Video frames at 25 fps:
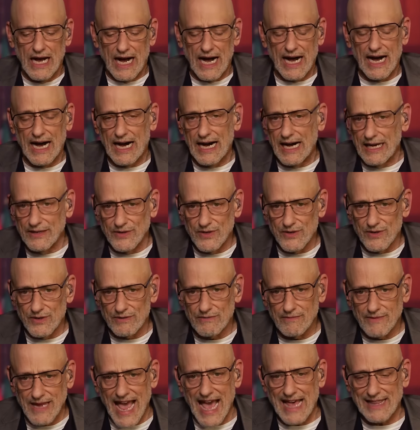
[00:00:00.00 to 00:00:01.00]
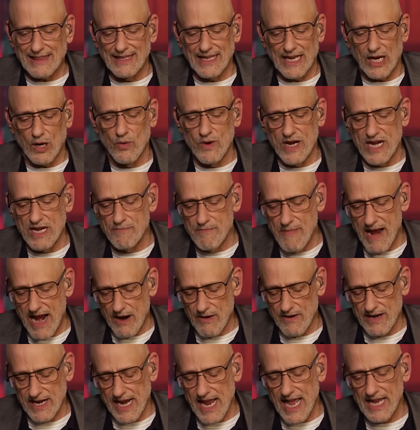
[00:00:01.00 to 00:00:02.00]
under Catholic Queen
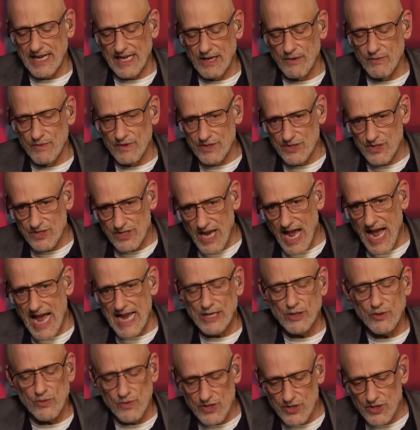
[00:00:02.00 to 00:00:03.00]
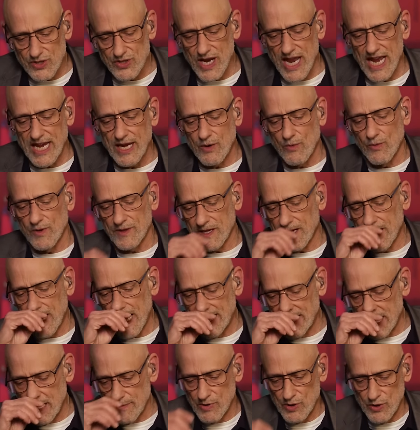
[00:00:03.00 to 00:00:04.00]
Mary, and he was tied to a stake with a
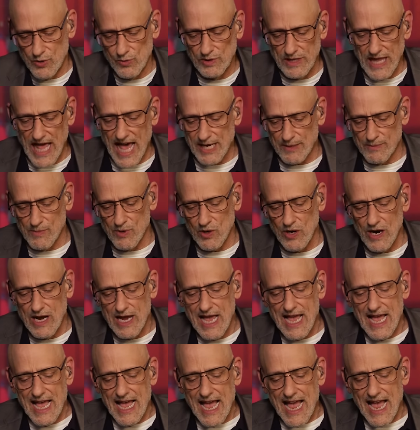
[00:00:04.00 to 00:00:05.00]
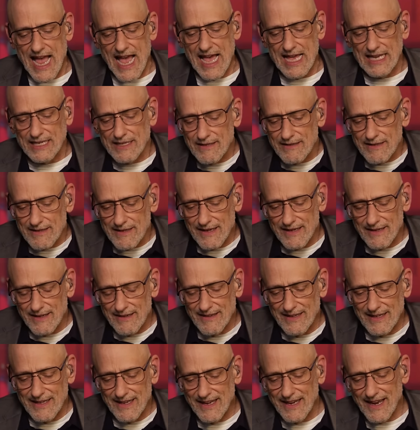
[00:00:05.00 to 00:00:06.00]
guy named Hugh Latimer, and
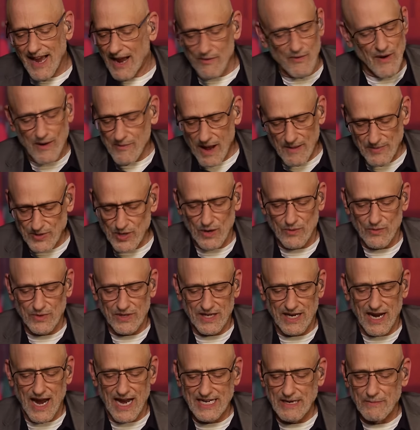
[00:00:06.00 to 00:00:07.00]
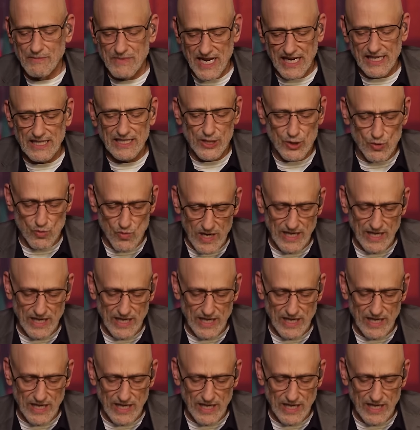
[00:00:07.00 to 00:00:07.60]
with a guy named Nicholas